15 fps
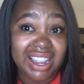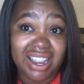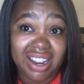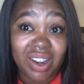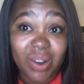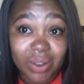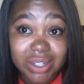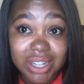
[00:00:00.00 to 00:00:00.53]
a
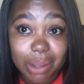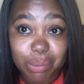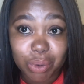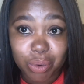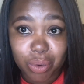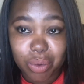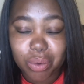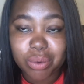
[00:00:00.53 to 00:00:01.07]
long time
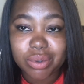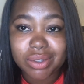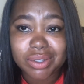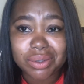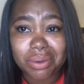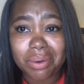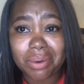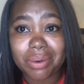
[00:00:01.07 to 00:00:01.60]
ago,
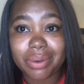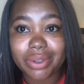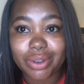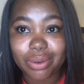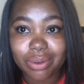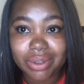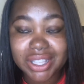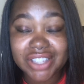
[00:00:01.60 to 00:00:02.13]
so
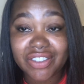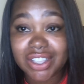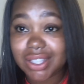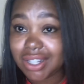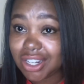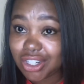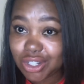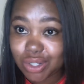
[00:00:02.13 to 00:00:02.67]
his
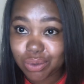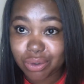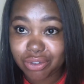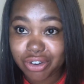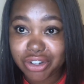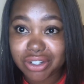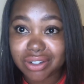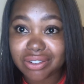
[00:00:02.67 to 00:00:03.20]
fascinations were
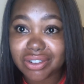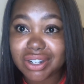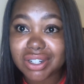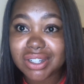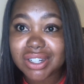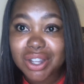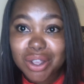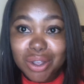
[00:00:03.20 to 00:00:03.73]
very
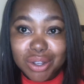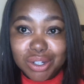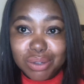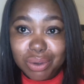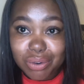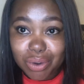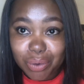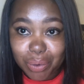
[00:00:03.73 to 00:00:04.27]
different to
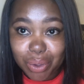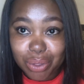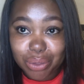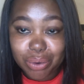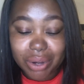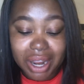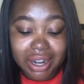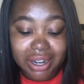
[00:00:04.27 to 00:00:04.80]
what we're going through
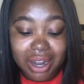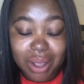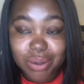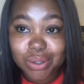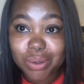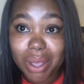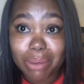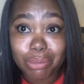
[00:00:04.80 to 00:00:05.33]
right now.
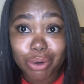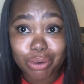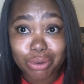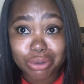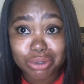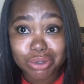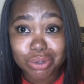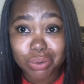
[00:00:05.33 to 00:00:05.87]
So I'm not going
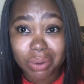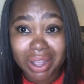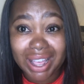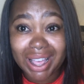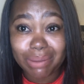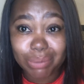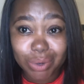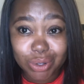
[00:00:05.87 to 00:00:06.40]
to do.
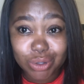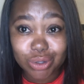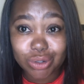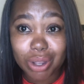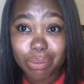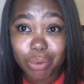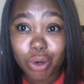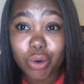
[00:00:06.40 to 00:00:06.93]
I'm
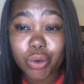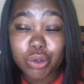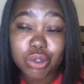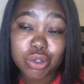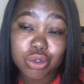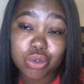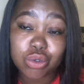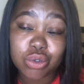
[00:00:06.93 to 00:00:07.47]
not going
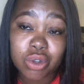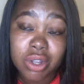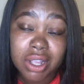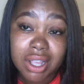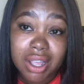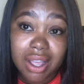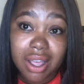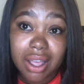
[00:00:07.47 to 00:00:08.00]
to
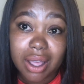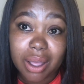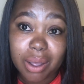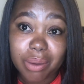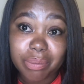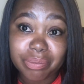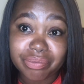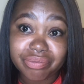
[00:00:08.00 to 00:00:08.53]

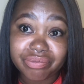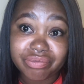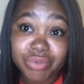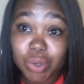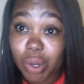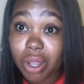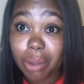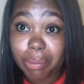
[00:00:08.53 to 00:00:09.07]

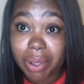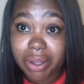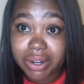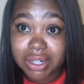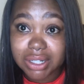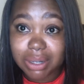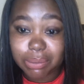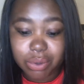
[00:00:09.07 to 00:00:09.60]
talk about
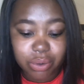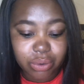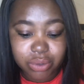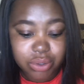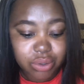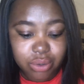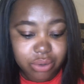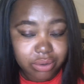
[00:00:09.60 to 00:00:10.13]
it. I'm not going
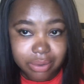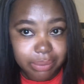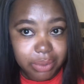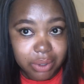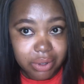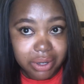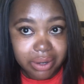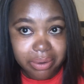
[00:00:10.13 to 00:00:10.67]

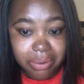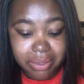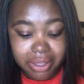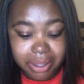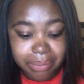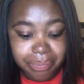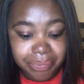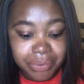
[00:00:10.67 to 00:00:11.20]
to go there.
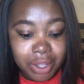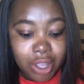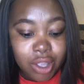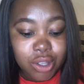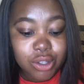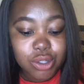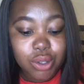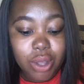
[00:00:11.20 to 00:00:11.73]

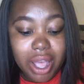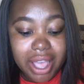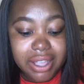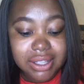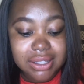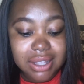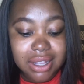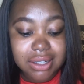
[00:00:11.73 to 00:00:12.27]
So I
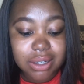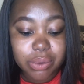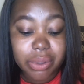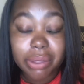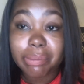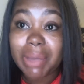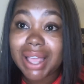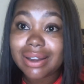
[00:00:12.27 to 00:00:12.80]
started with
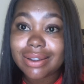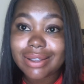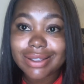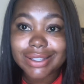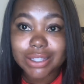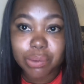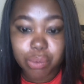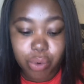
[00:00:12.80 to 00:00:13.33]
money
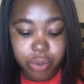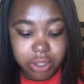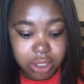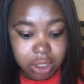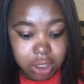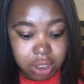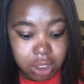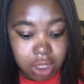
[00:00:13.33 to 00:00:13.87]
is
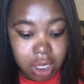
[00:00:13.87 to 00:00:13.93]
important.